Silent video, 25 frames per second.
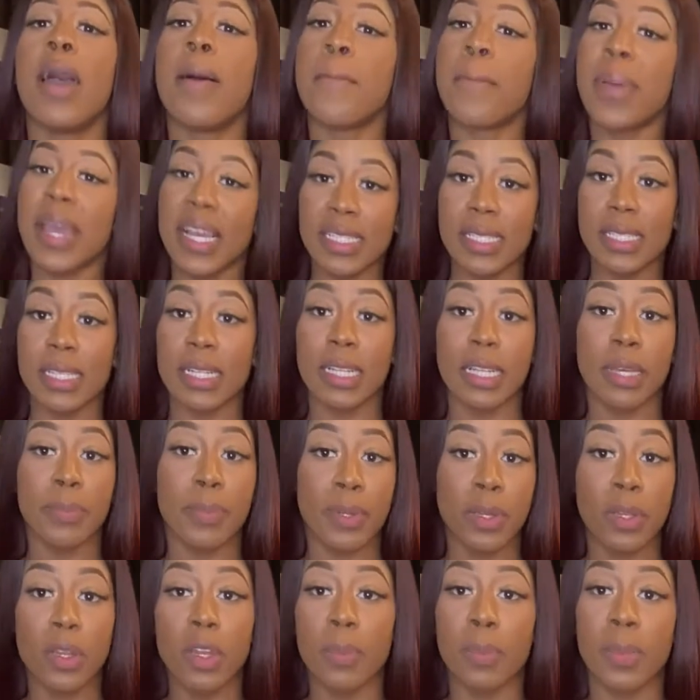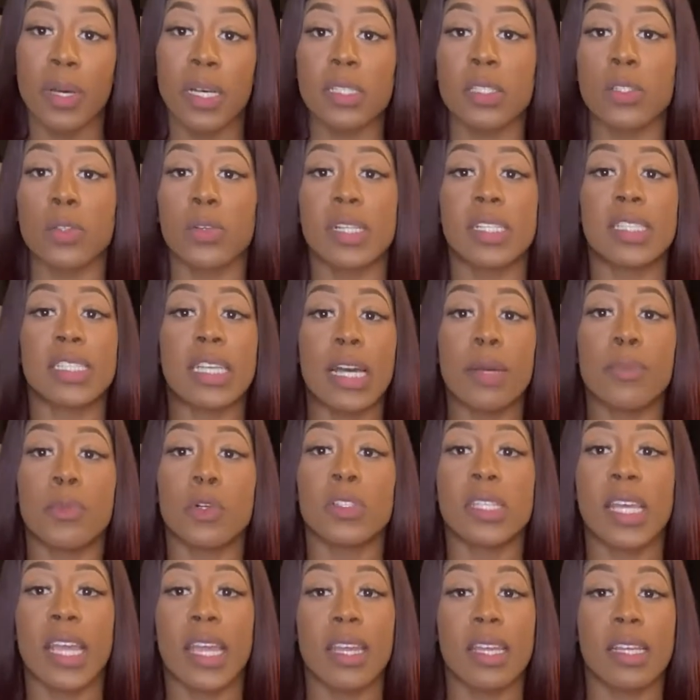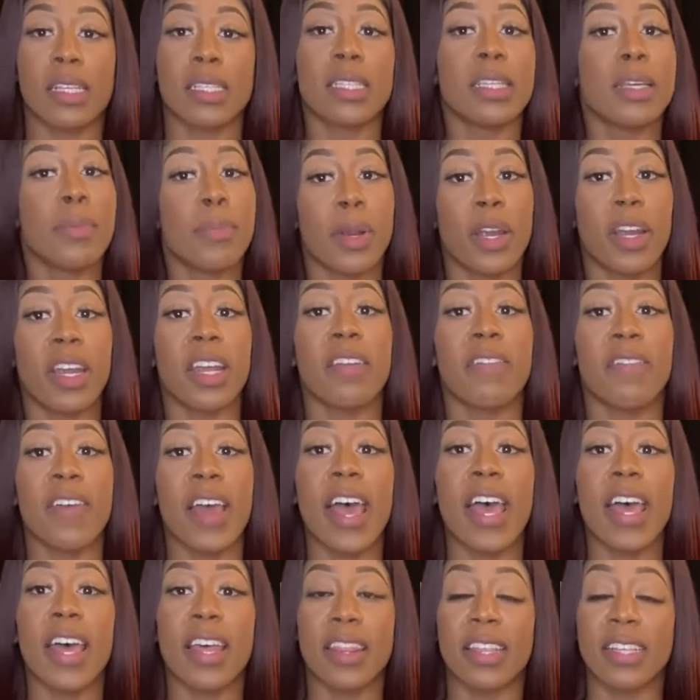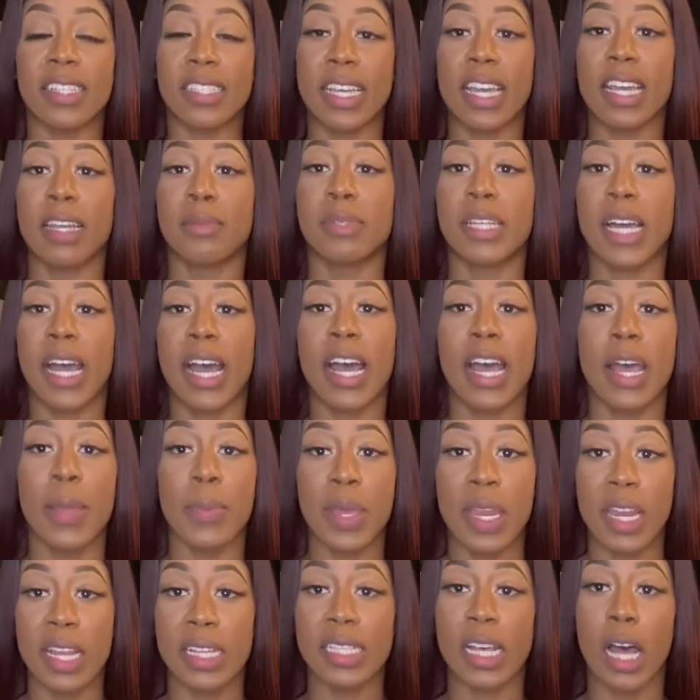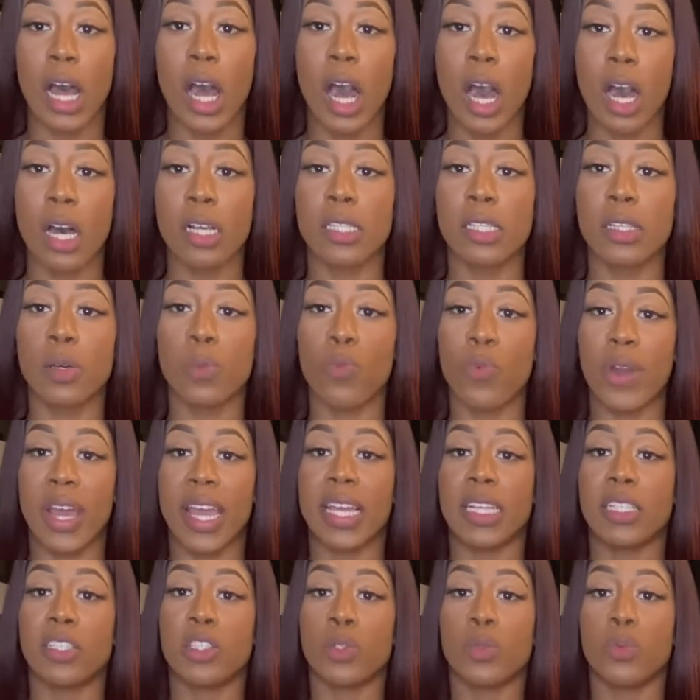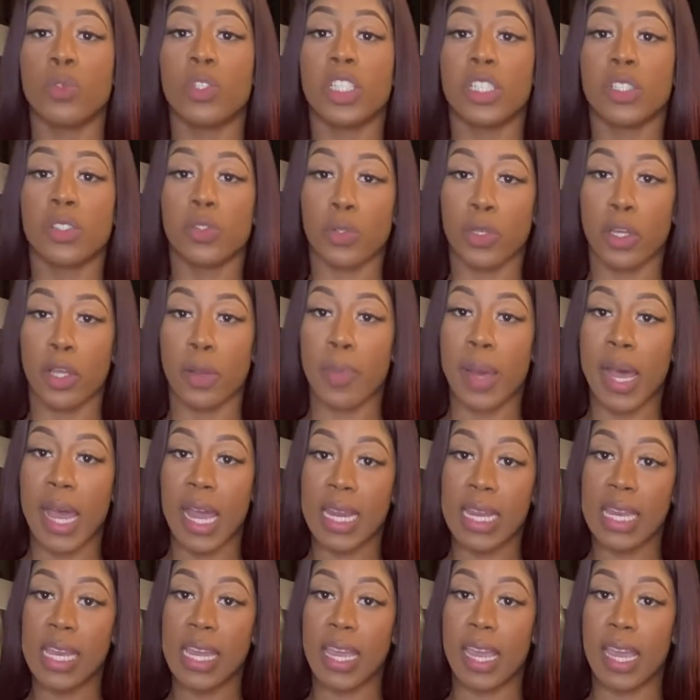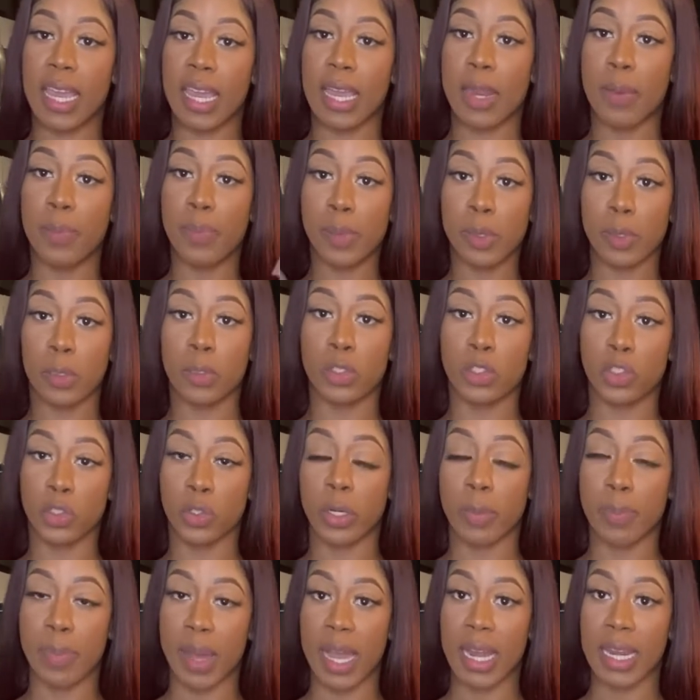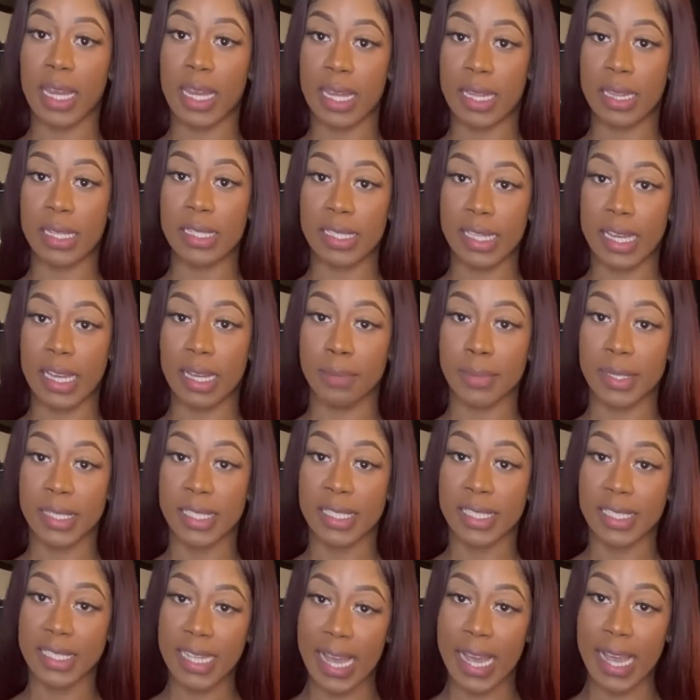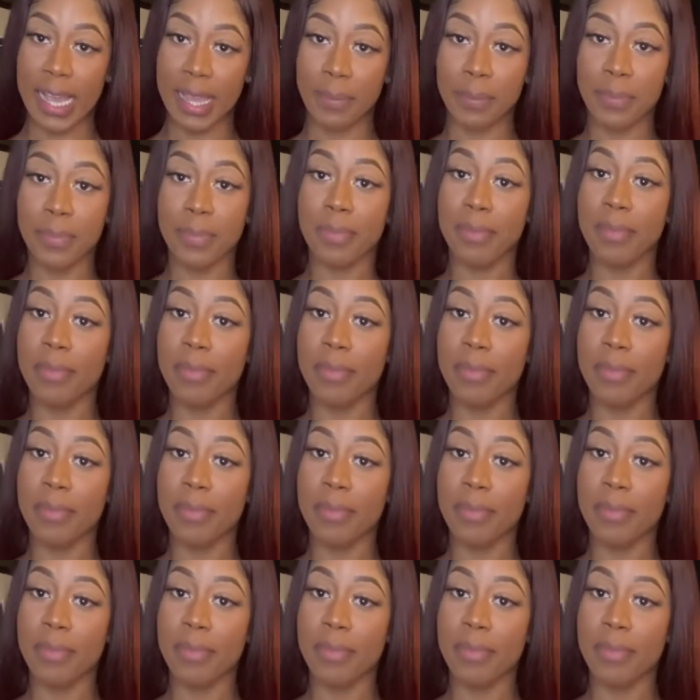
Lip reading: basically building muscle and simultaneously burning fat at the same time. And it's an awesome way to chisel your body and build your body at the same time.